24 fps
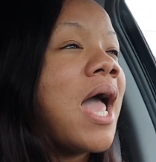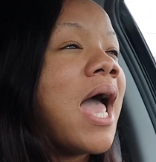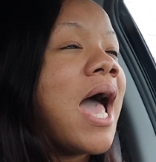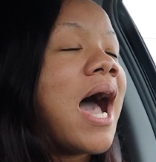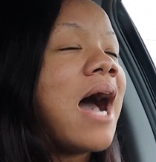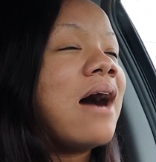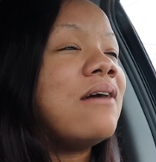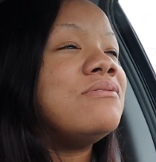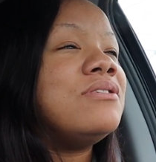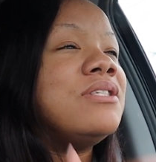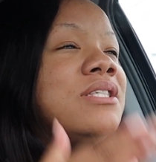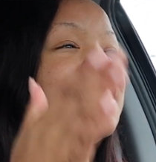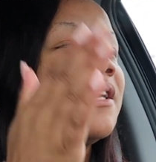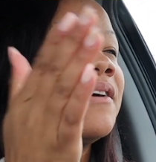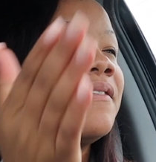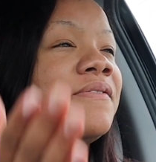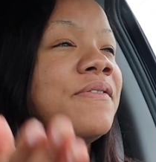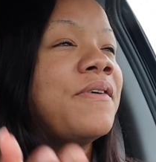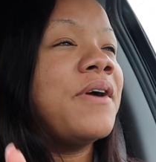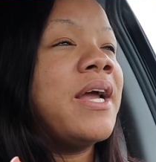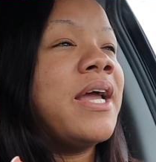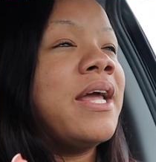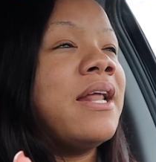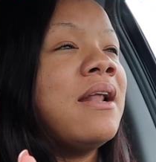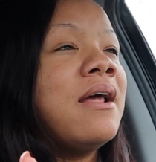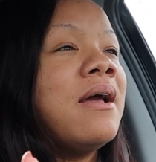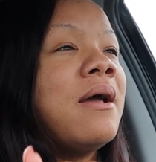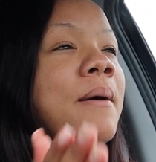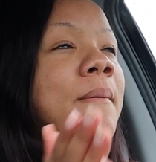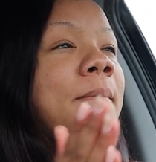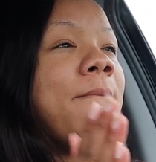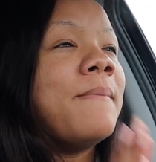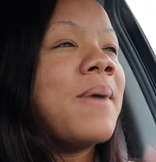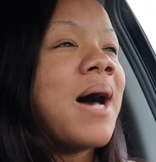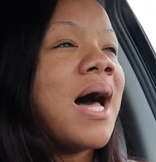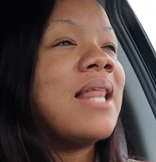how
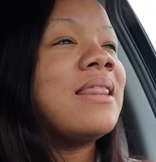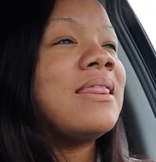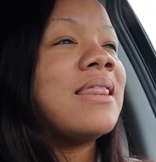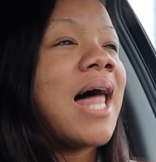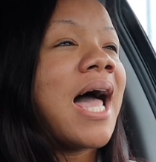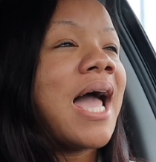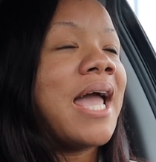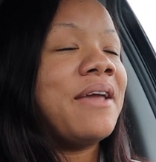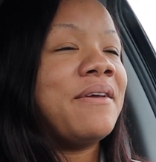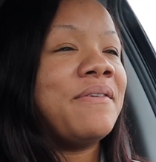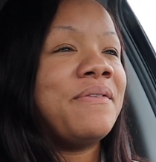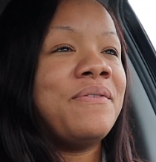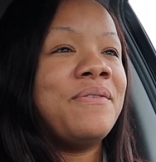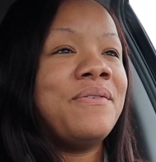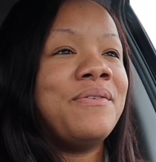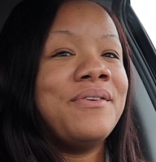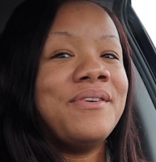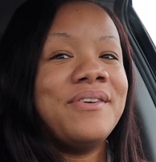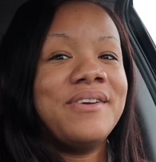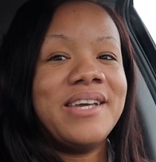different my life